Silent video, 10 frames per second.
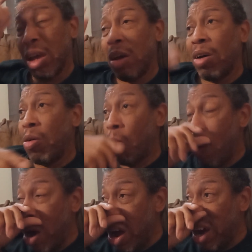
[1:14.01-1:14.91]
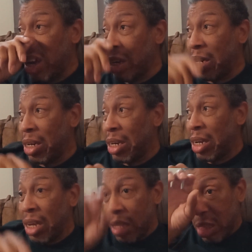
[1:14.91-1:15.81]
One,
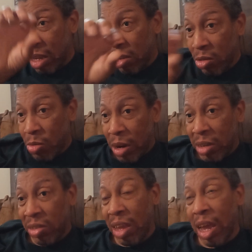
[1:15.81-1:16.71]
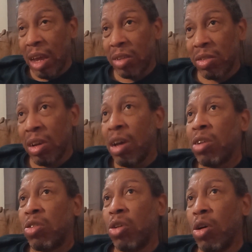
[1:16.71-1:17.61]
this is what it says.
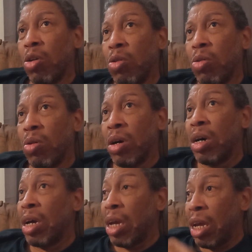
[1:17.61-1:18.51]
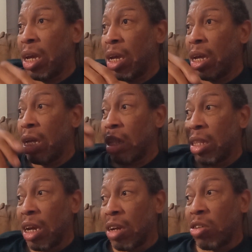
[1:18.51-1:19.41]
Two, the
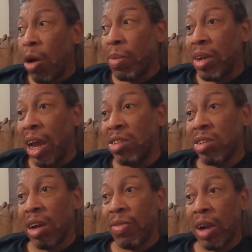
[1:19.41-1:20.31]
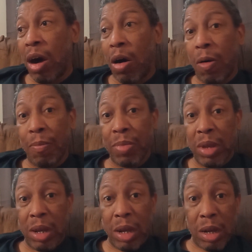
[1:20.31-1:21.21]
interpretation of it all.
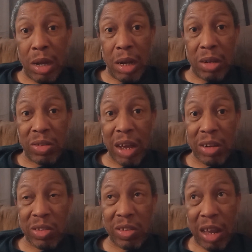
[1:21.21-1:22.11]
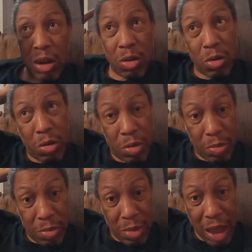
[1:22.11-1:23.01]
Is that a single
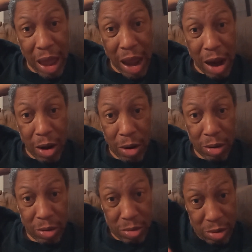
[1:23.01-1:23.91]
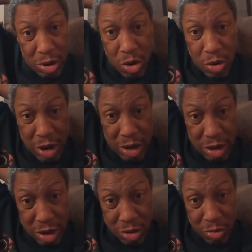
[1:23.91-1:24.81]
hair going
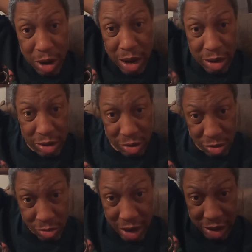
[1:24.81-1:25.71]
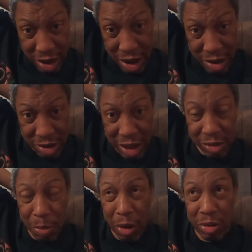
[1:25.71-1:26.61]
this way, just straight Now That's a
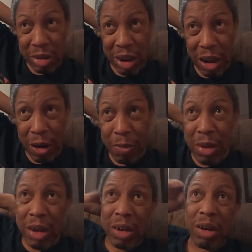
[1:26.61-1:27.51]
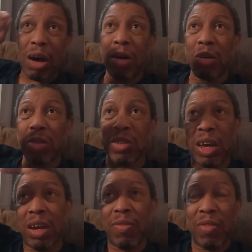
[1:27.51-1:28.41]
ponytail. No, those are
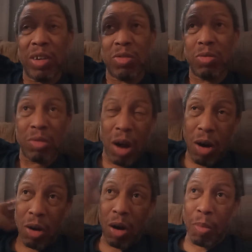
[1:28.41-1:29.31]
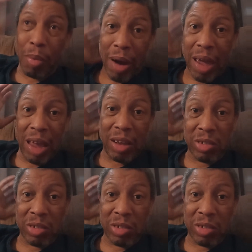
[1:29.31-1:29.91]
individual doggone braids,